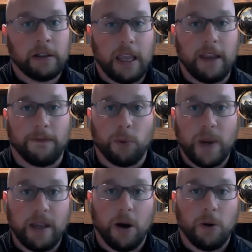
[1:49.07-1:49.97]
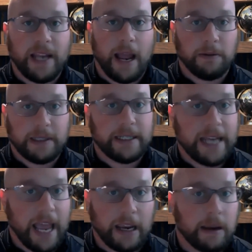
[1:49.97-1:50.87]
If we go down
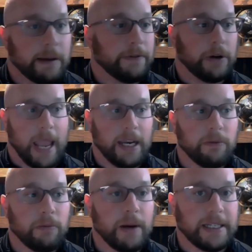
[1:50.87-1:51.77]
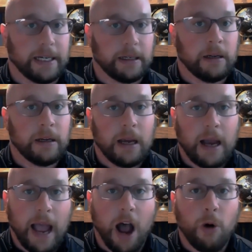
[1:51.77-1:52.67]
today for any reason,
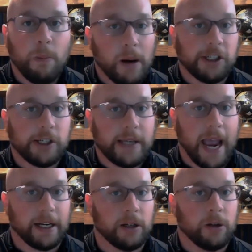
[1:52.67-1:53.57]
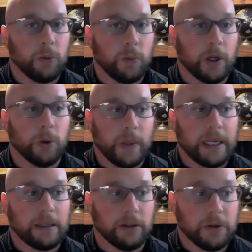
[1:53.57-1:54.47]
how much data will we
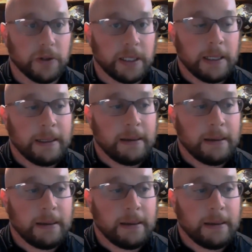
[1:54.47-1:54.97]
lose?